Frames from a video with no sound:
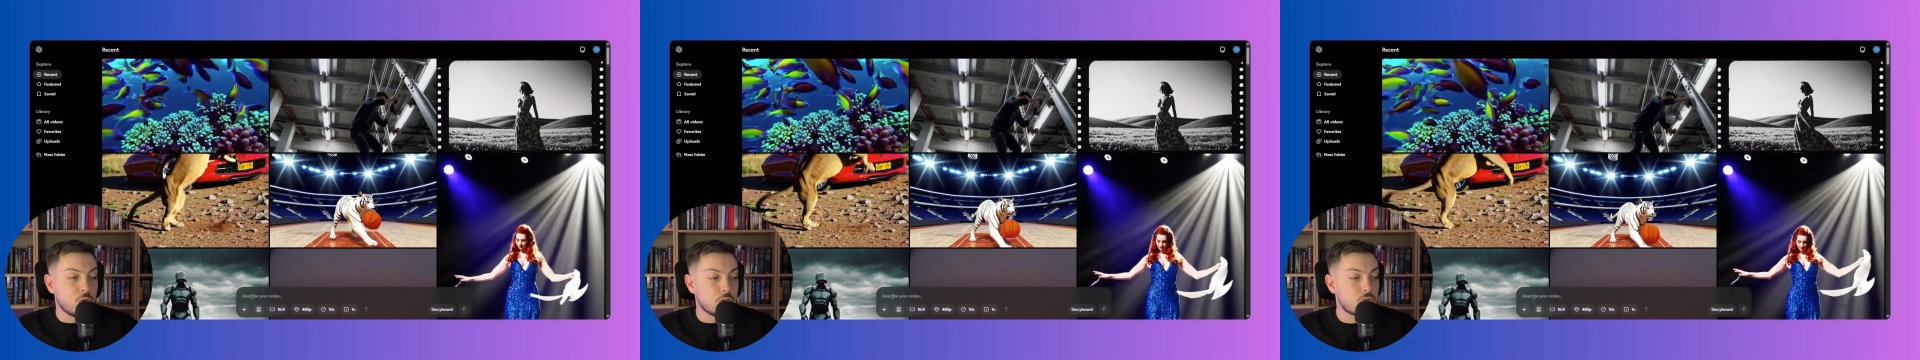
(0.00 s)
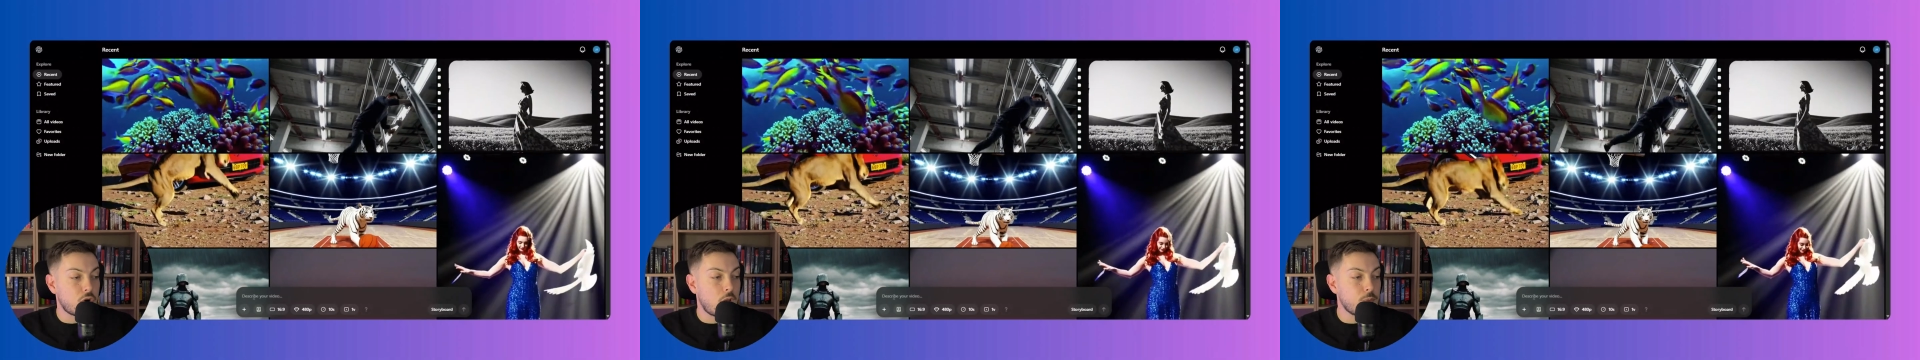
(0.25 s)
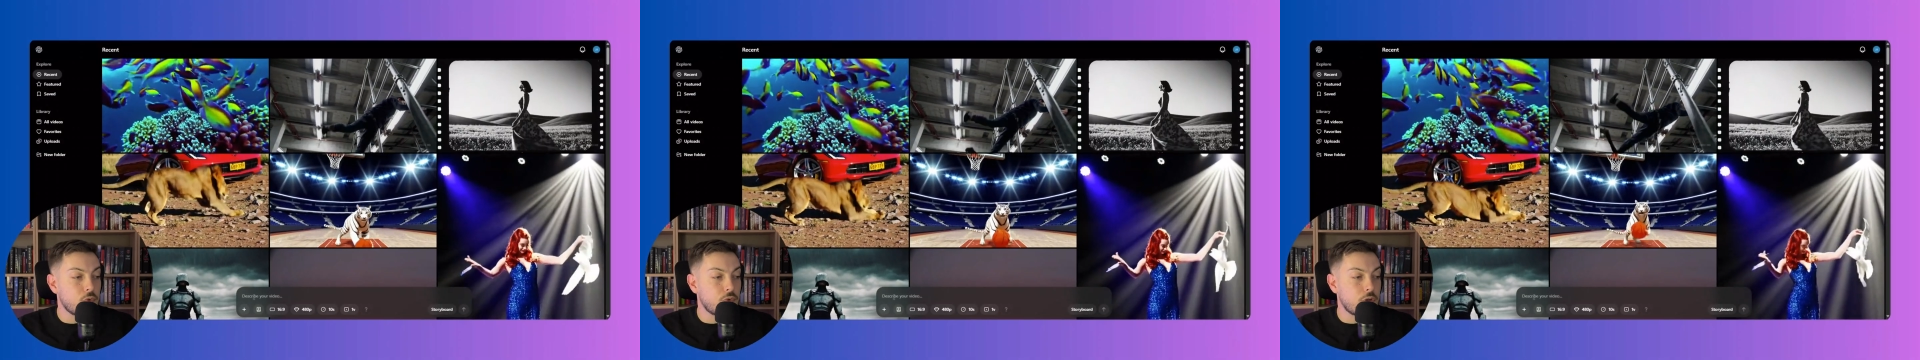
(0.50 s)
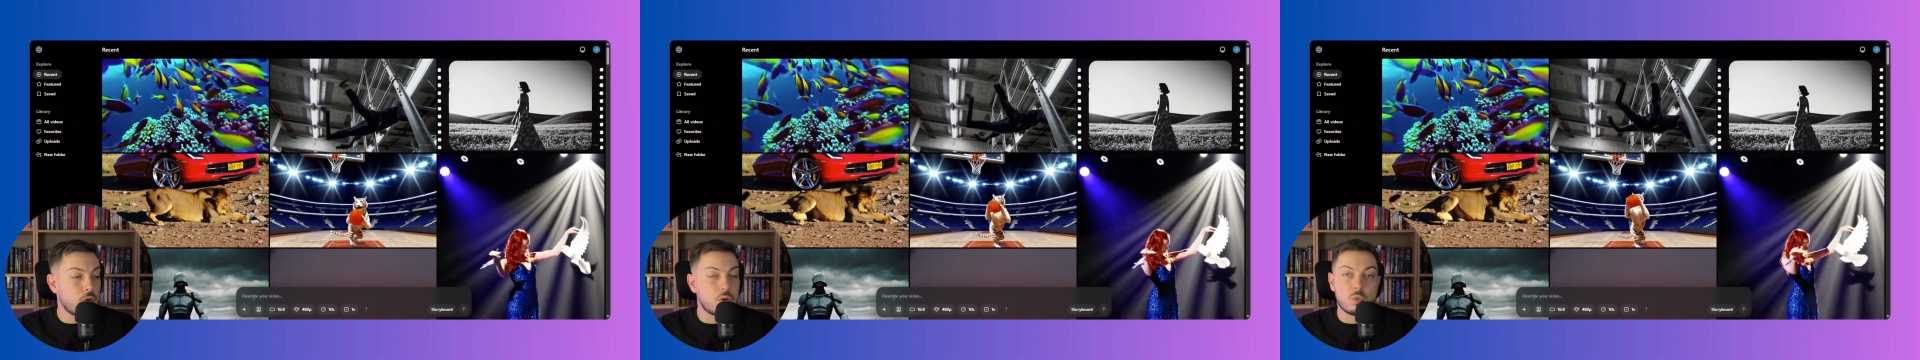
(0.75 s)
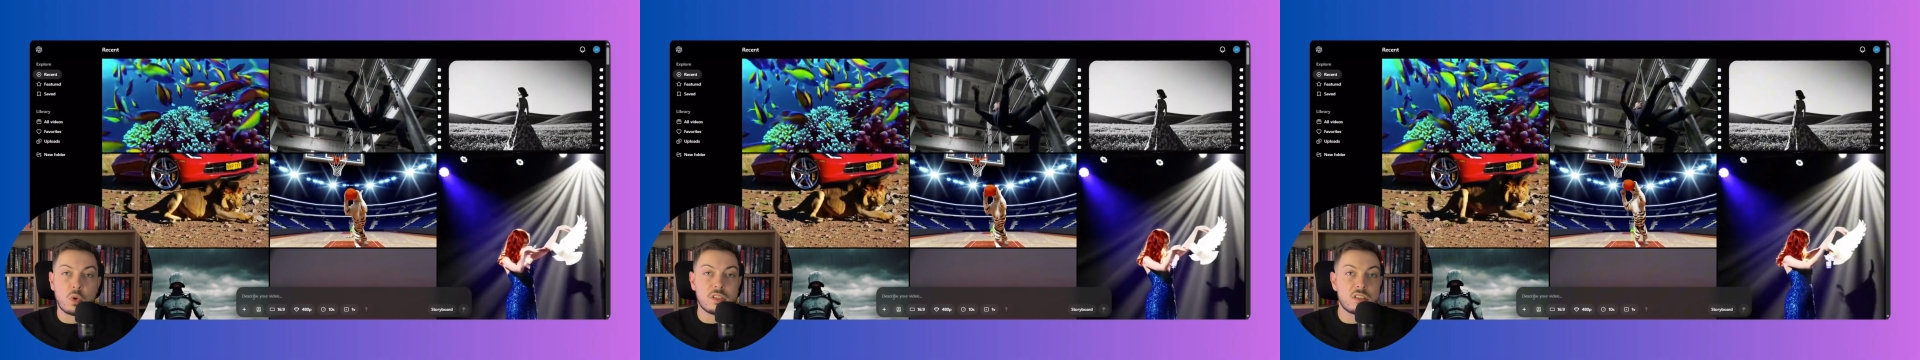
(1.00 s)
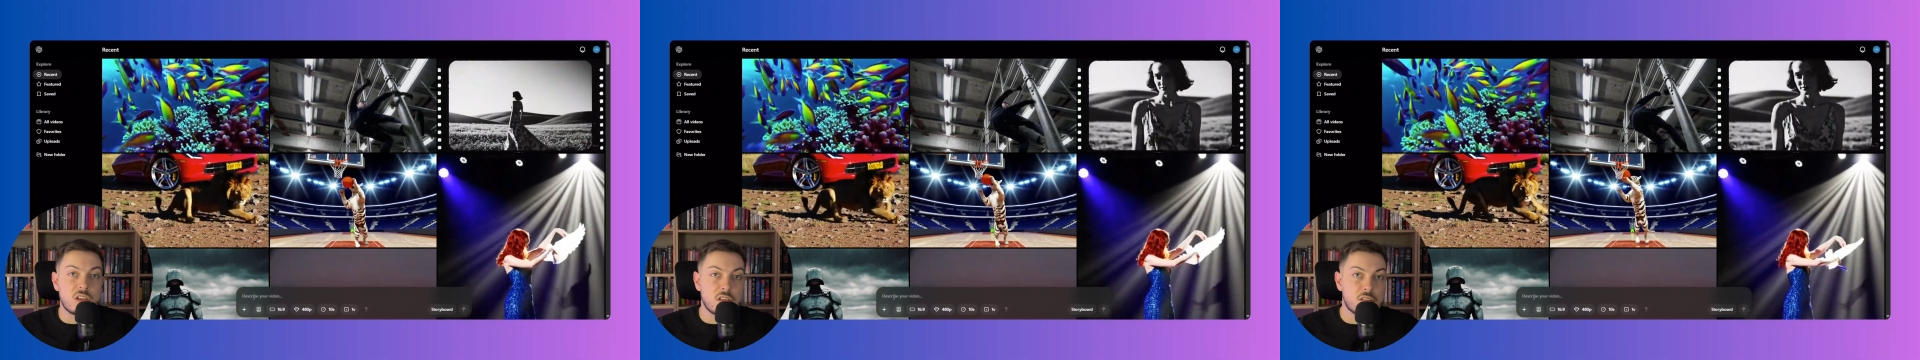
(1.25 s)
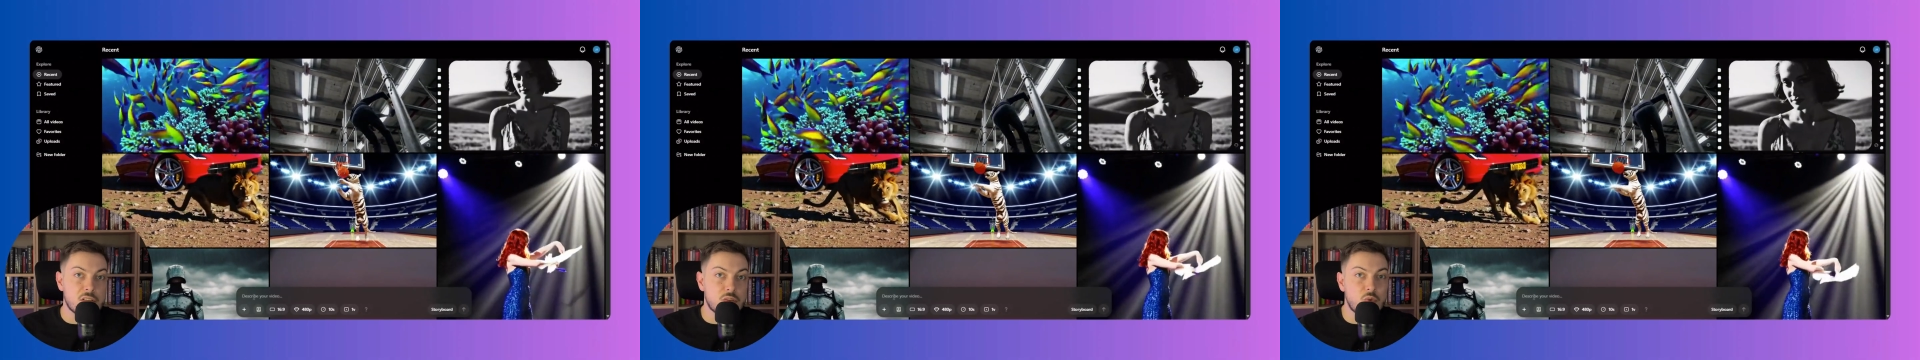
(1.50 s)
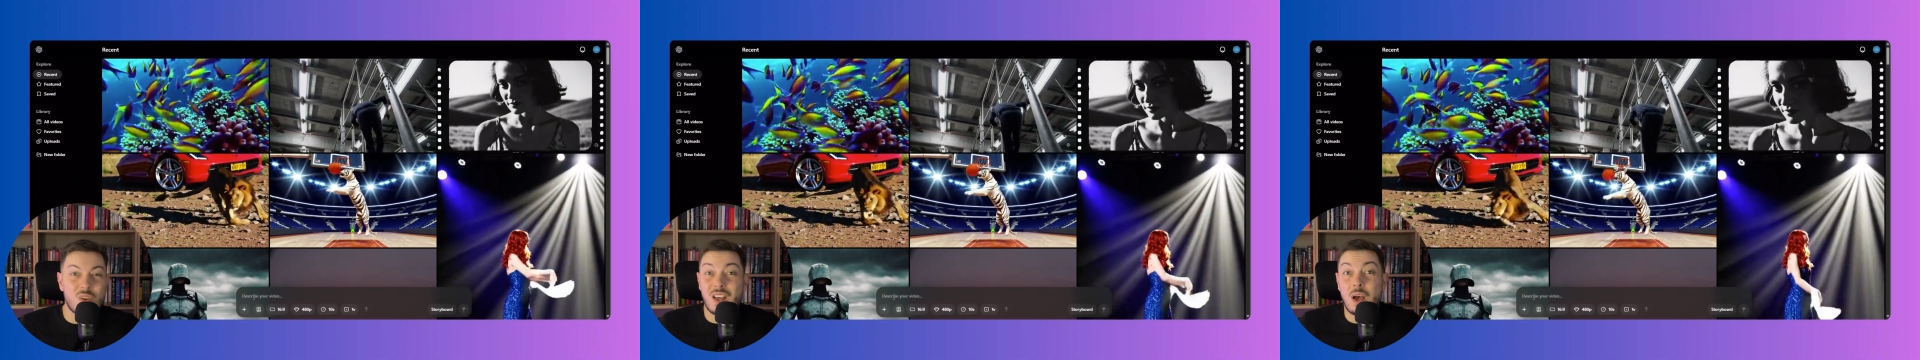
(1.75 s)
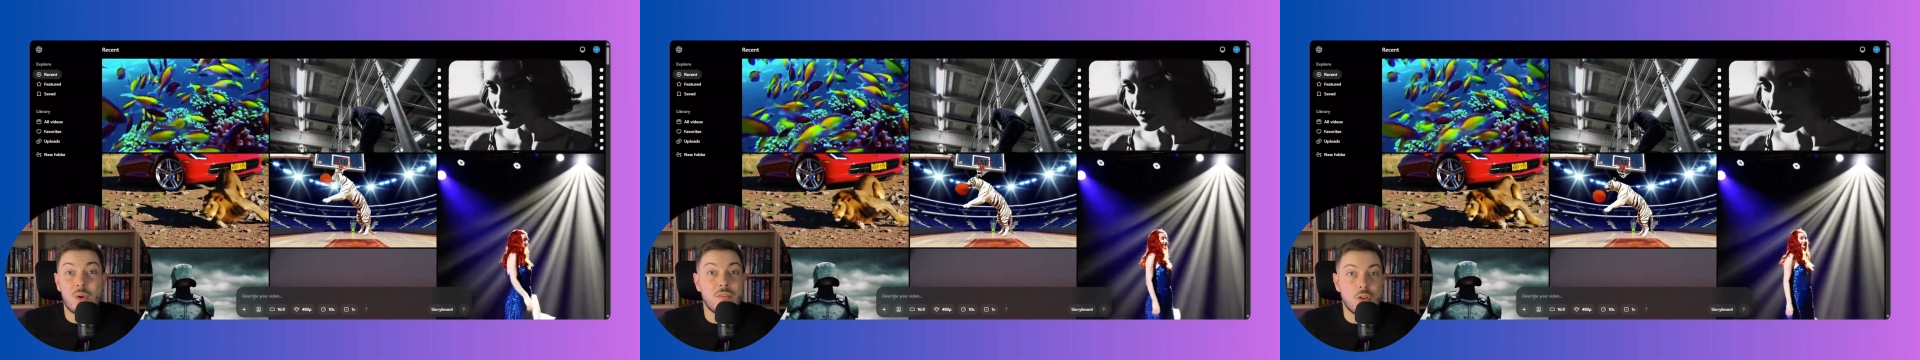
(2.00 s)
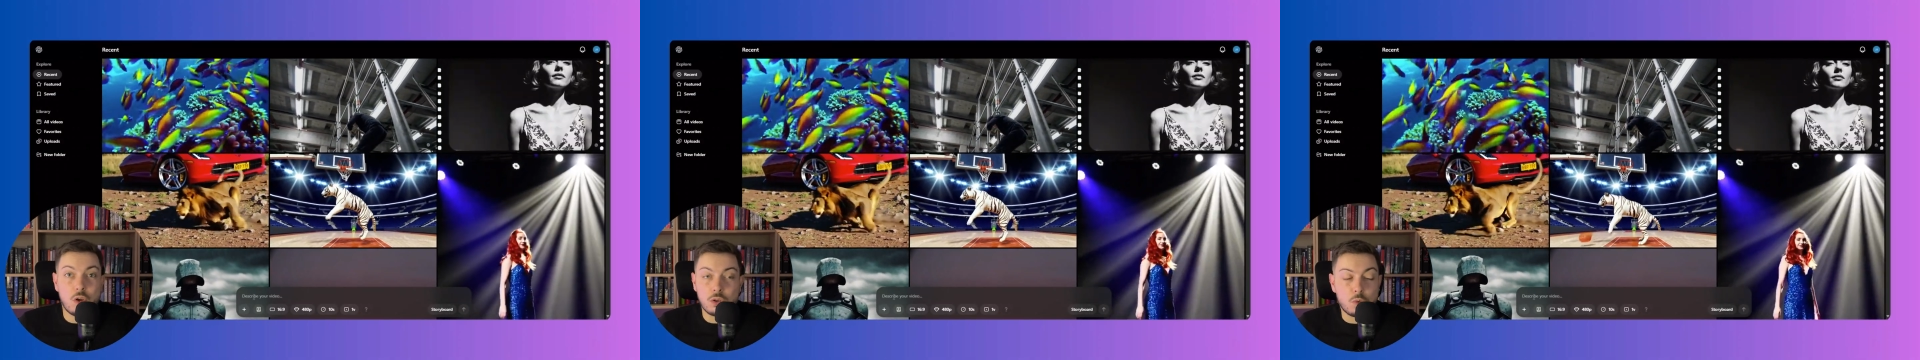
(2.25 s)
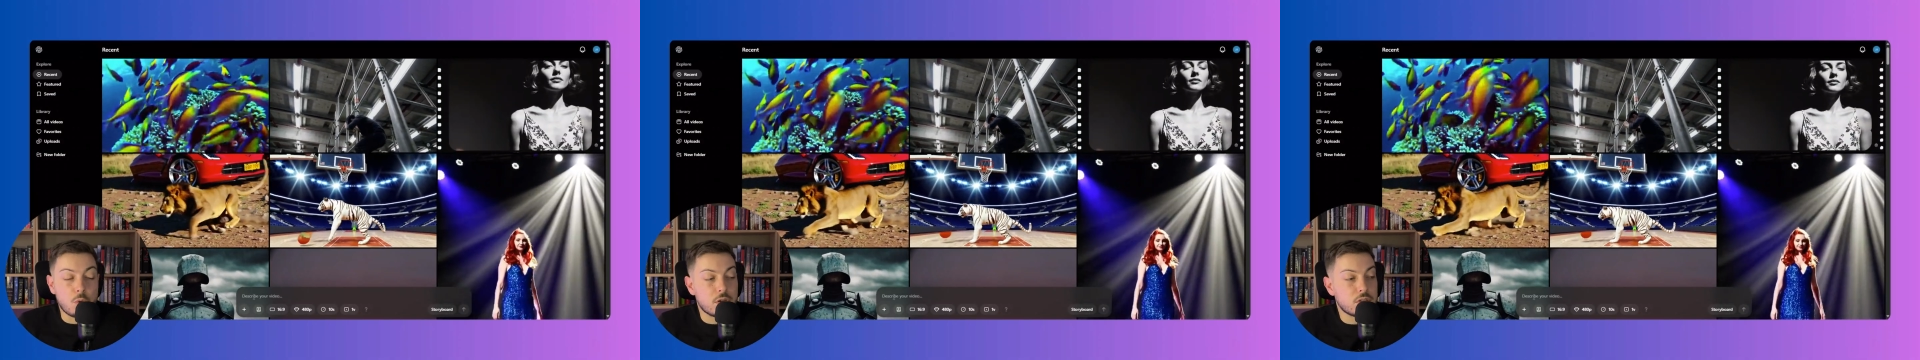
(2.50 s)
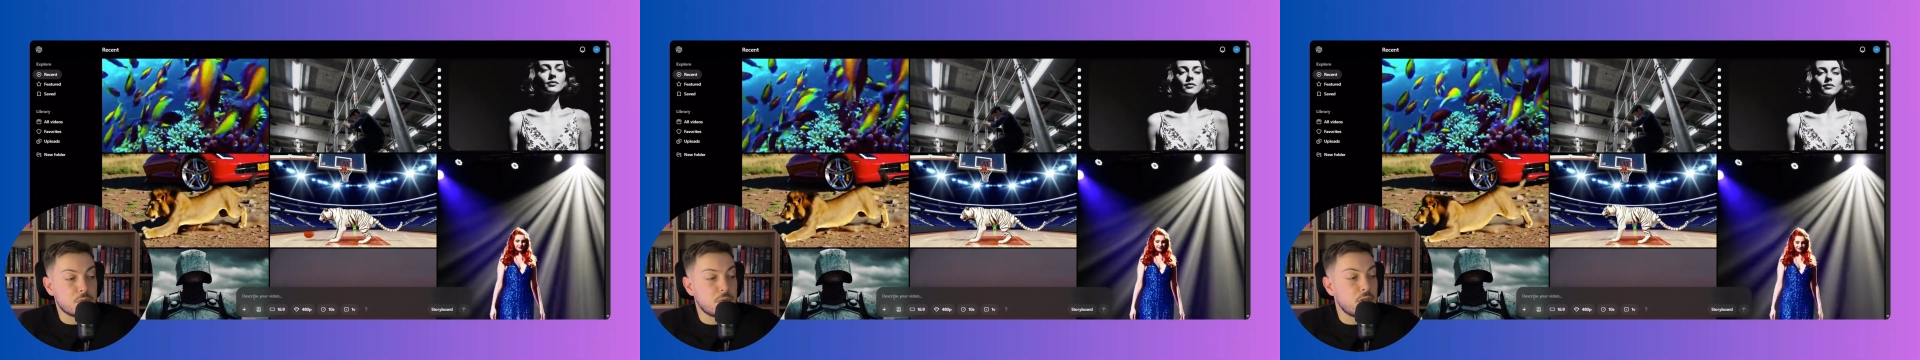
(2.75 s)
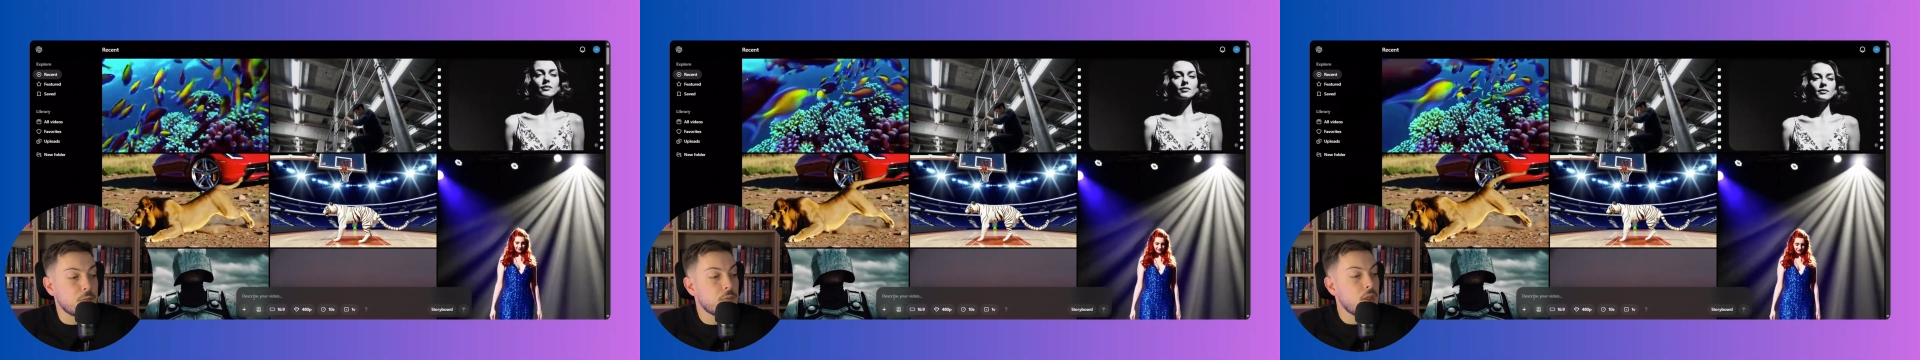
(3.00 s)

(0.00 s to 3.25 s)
describe your video in one sentence, or however long you want it to be,